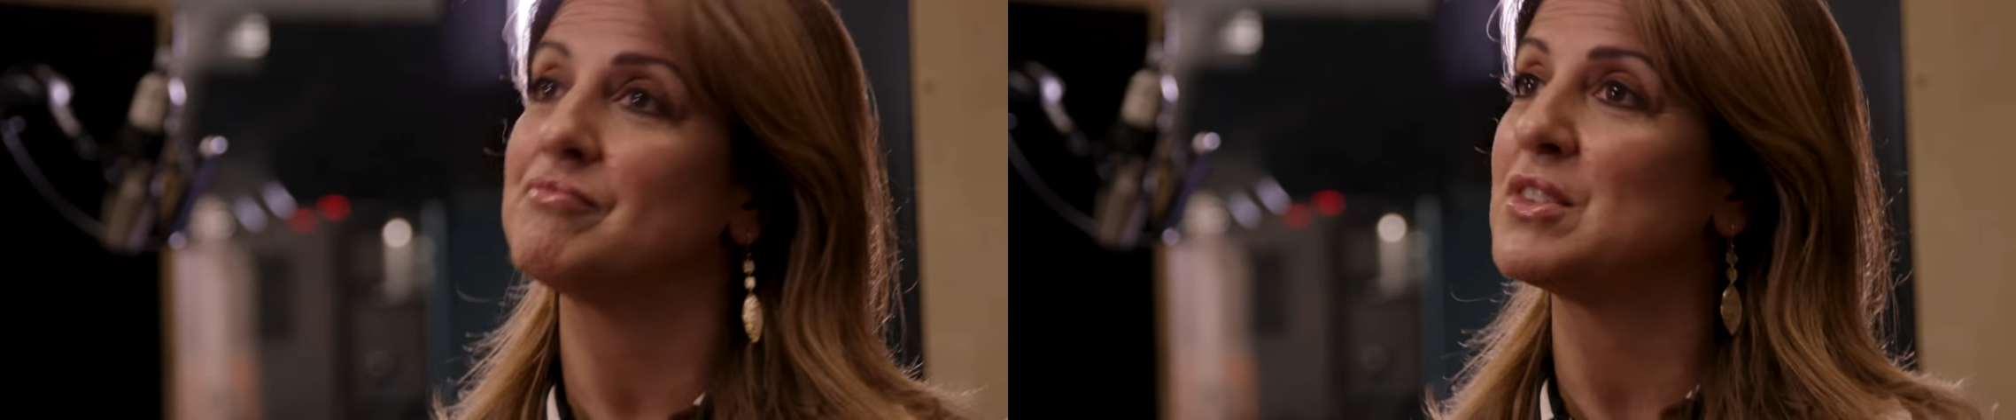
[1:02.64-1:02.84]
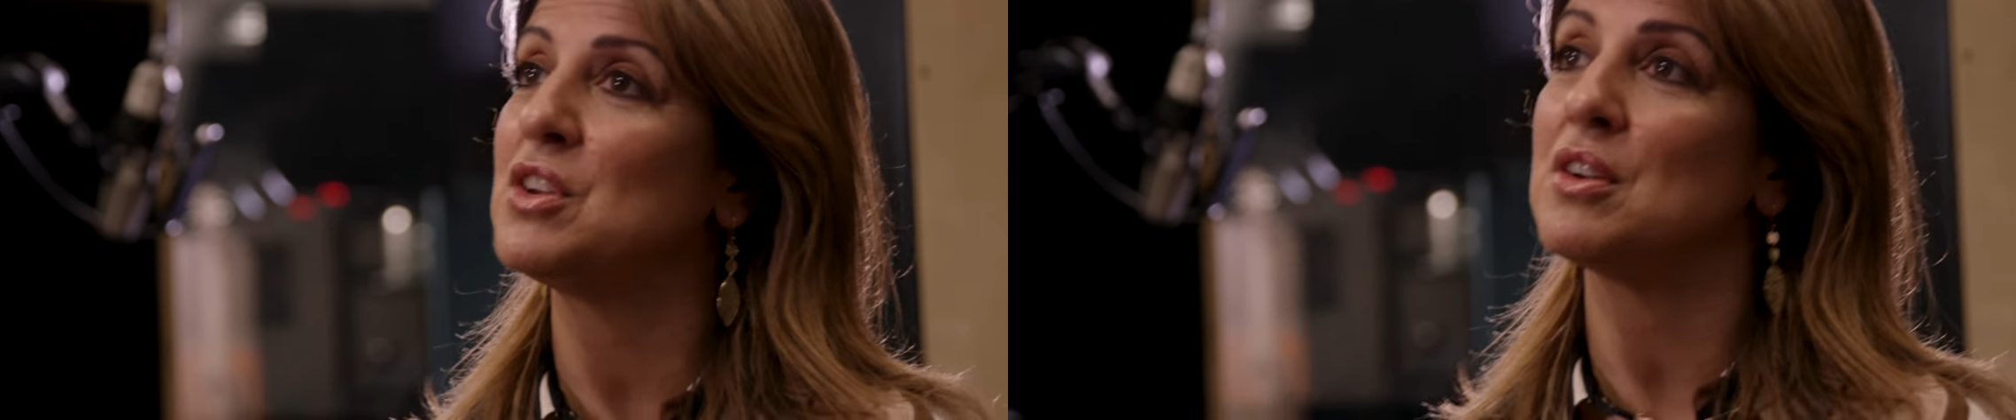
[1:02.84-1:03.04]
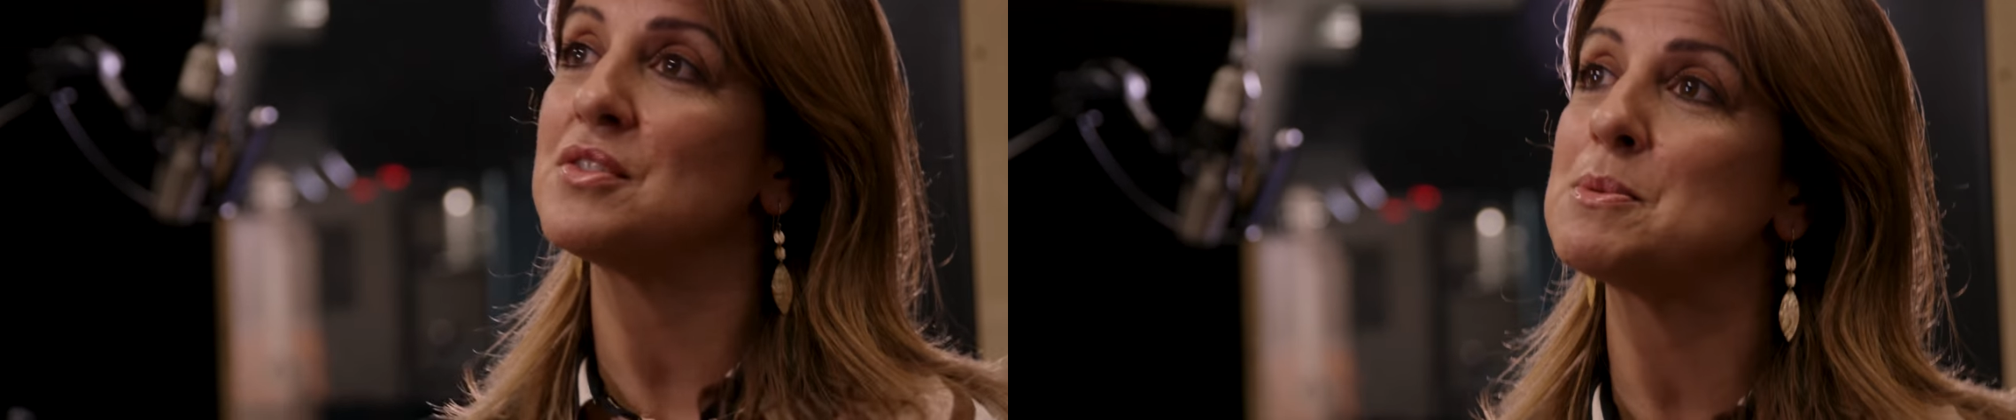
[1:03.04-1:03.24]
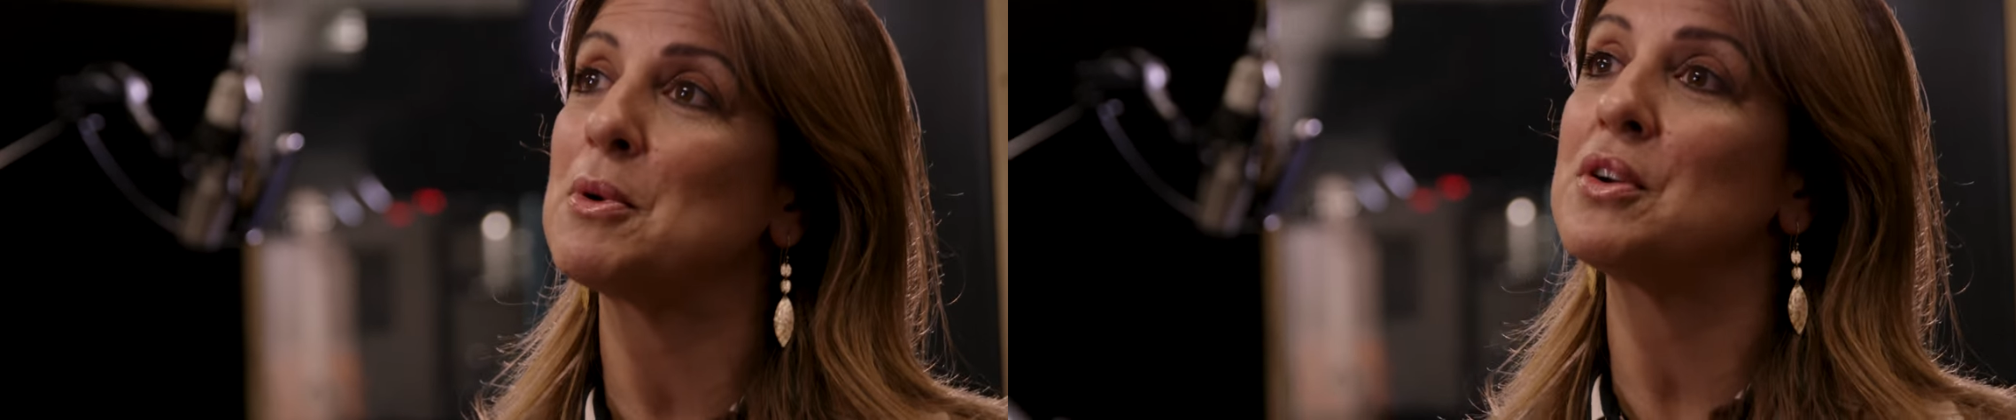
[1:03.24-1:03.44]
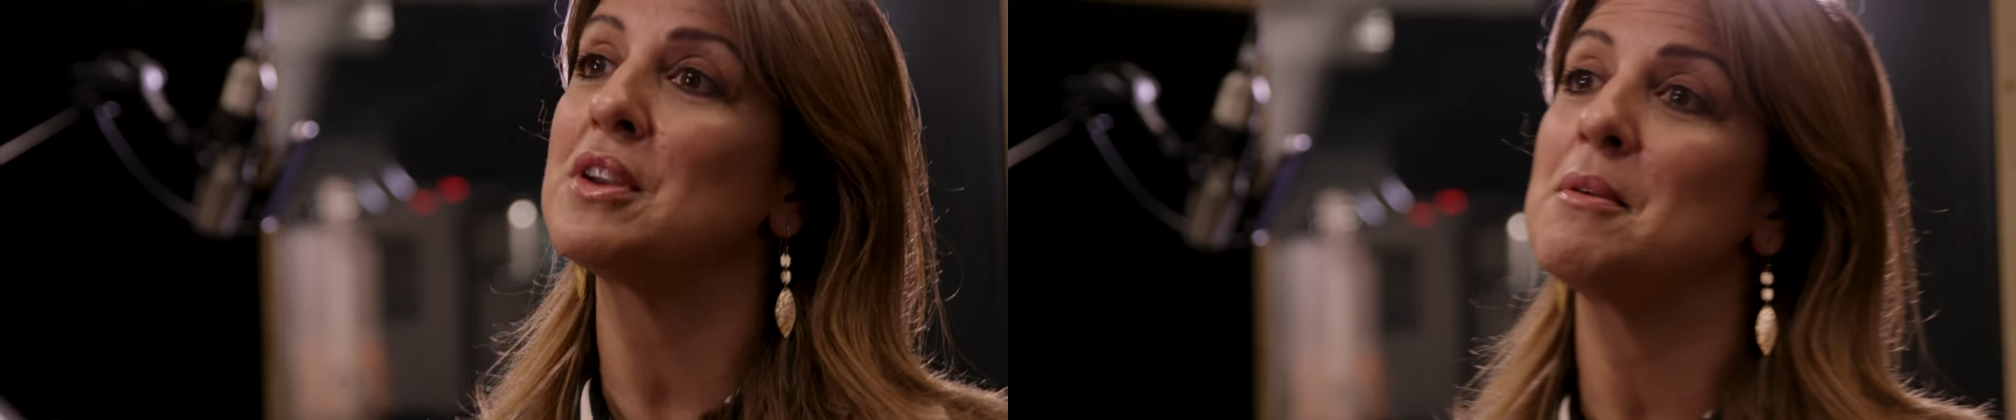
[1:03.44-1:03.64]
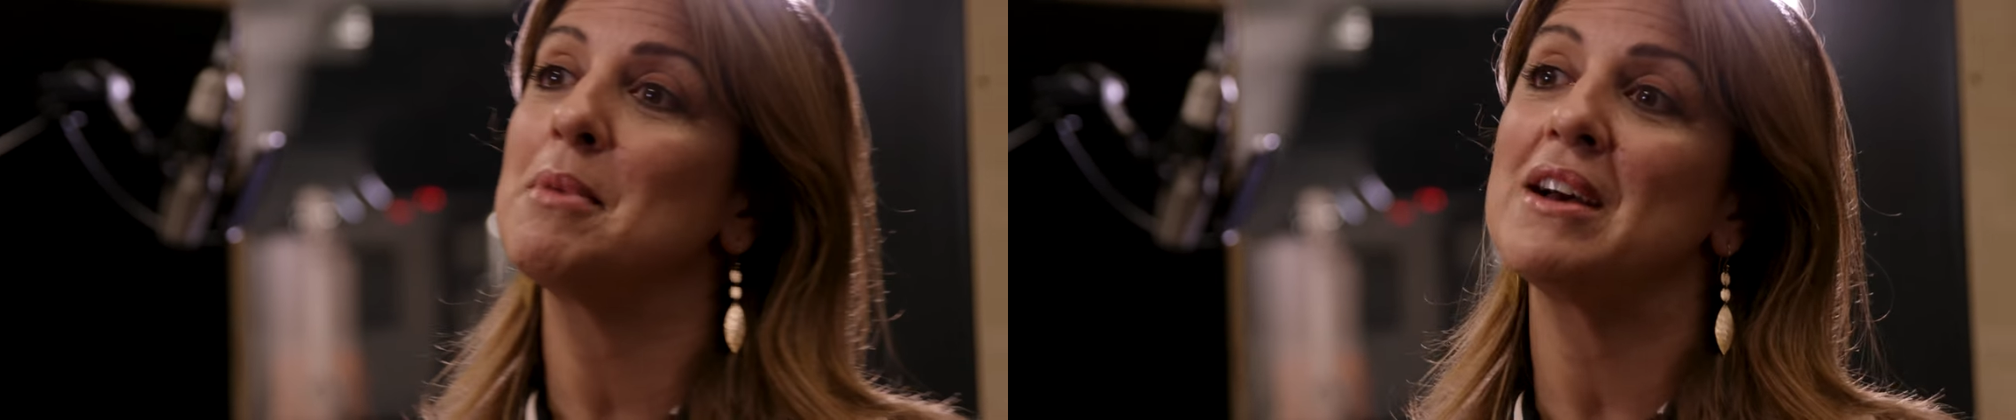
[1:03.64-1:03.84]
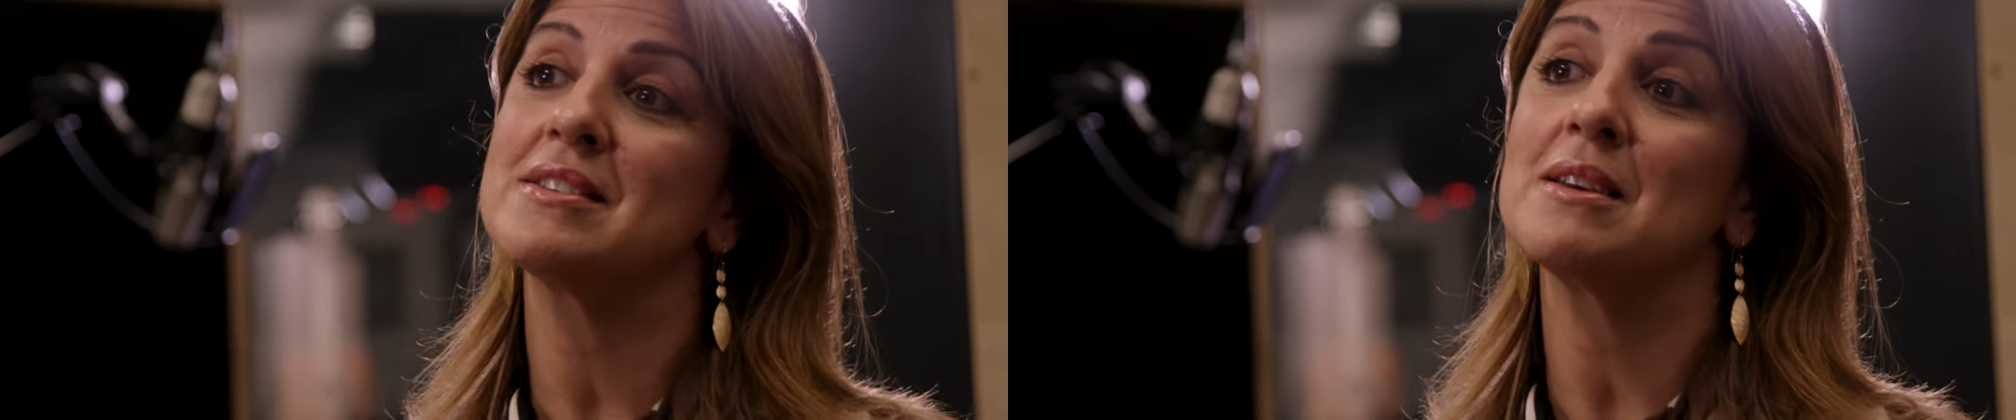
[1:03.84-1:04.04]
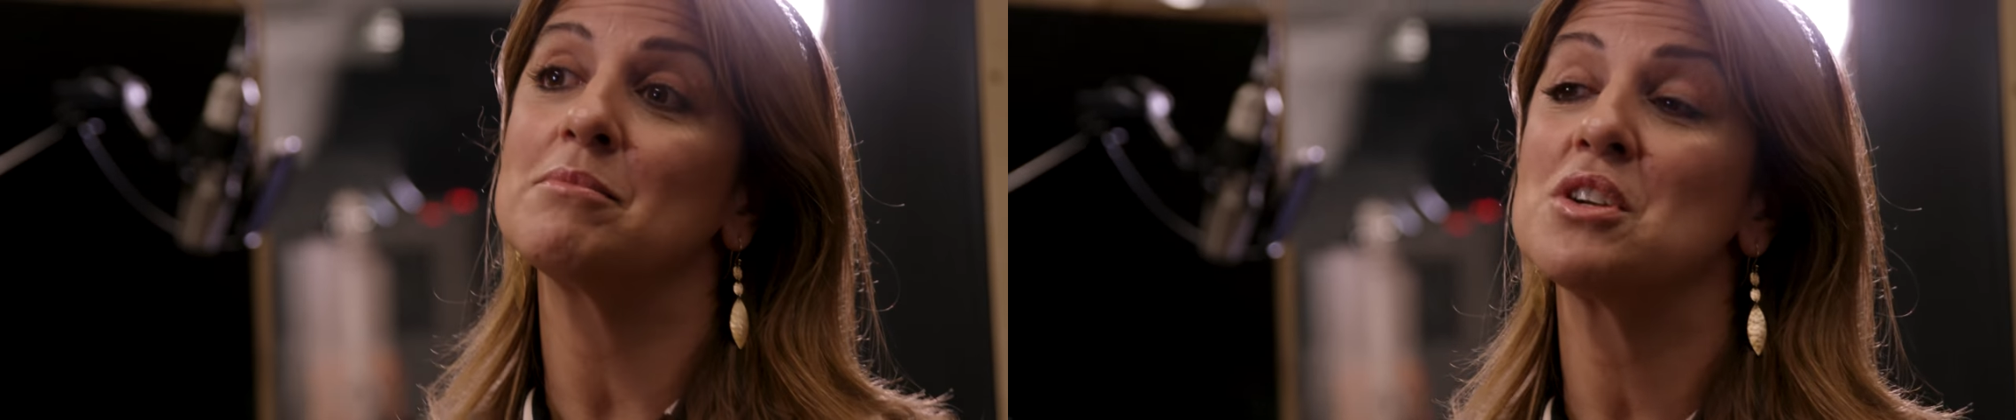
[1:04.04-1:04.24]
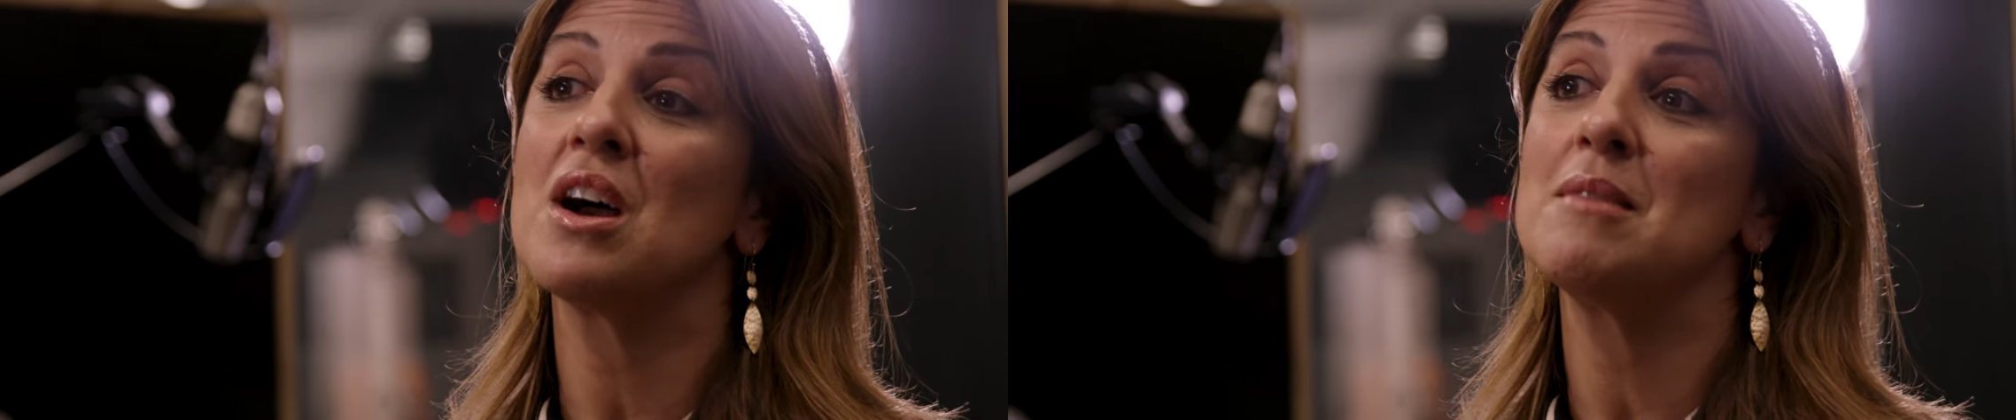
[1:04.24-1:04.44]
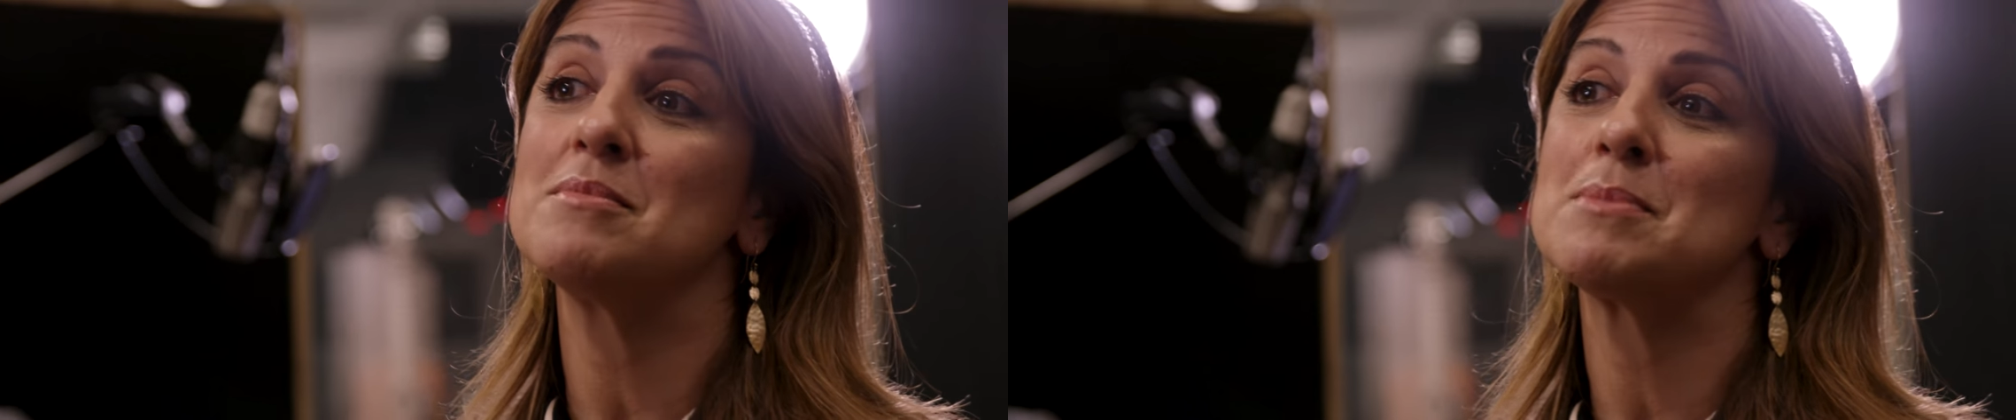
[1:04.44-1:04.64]
You know, I've spoken about
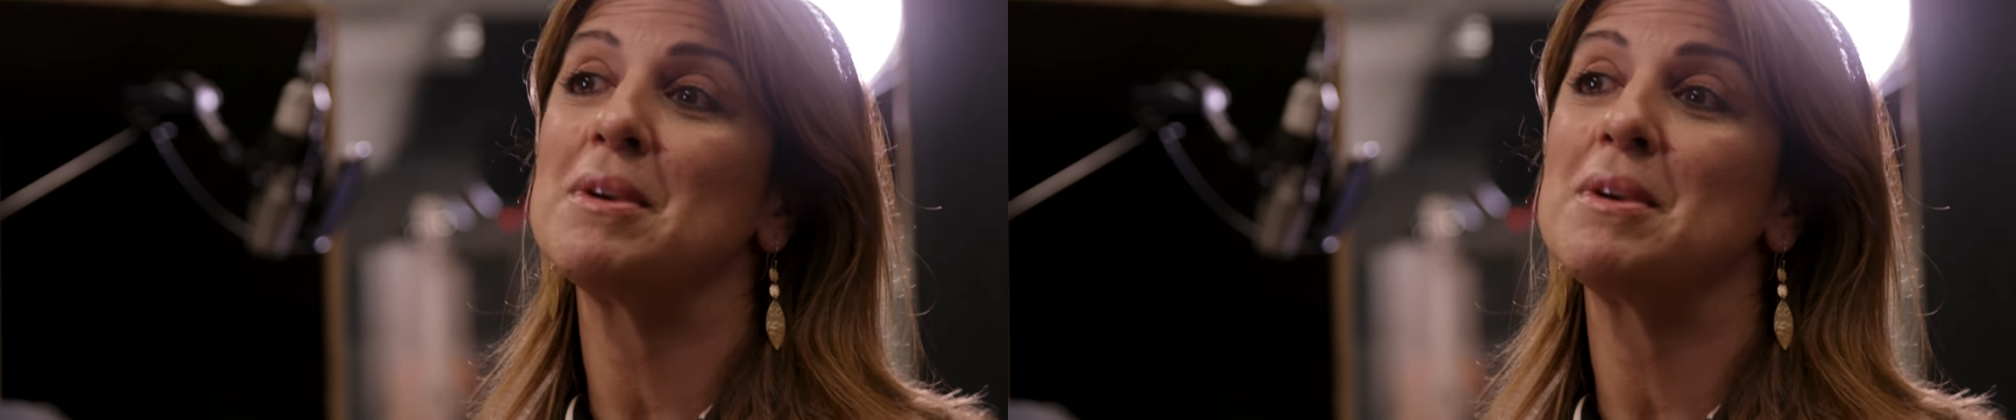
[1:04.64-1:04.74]
sometimes